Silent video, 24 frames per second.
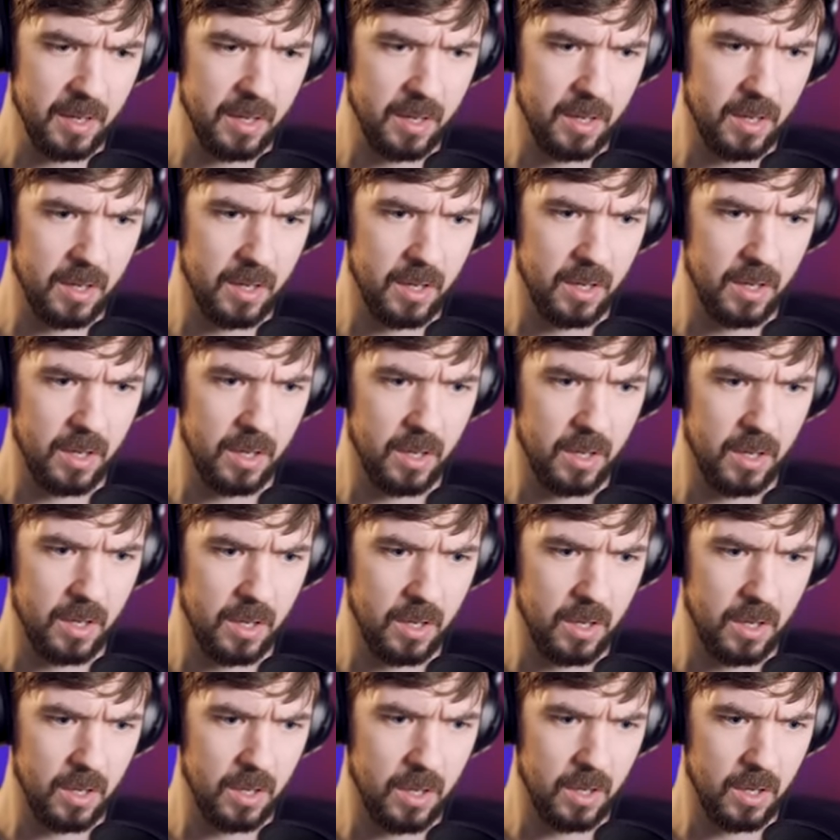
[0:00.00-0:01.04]

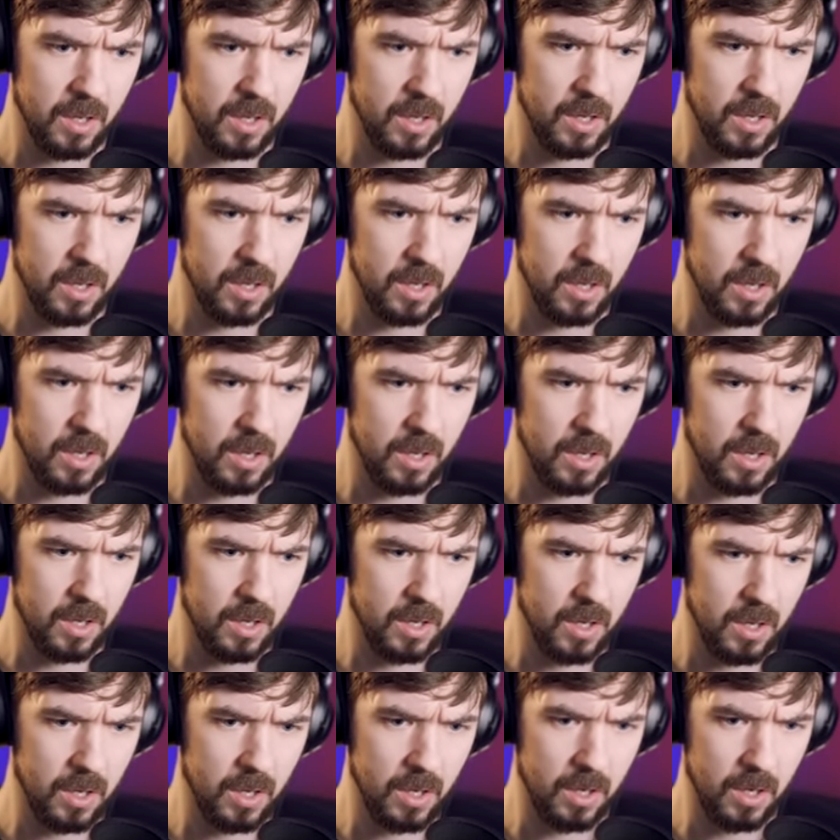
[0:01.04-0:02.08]

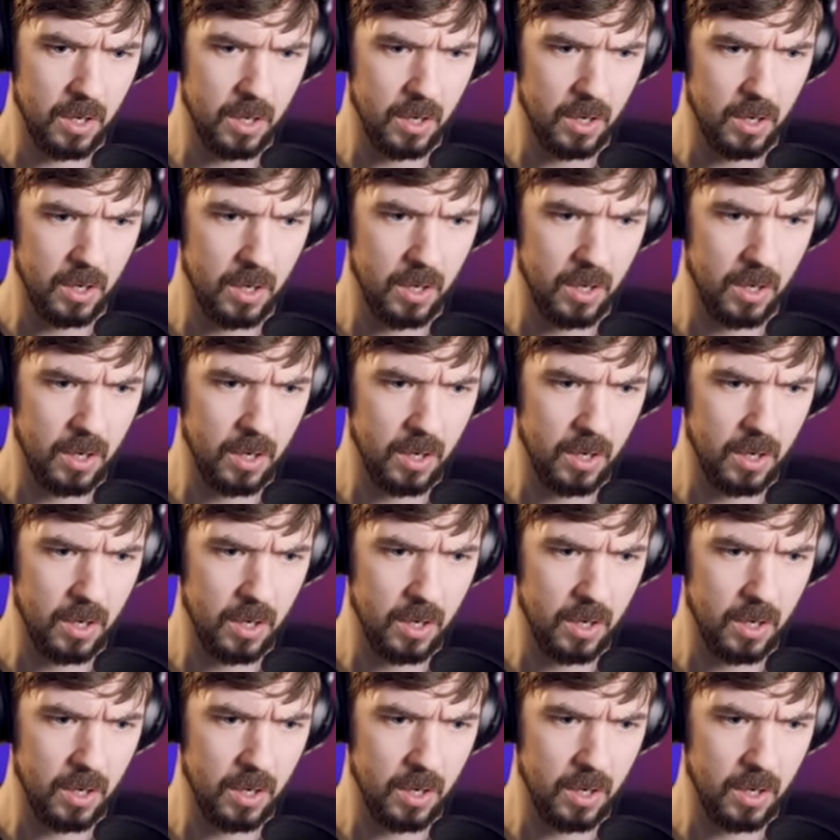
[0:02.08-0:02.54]
No one is speaking in this clip.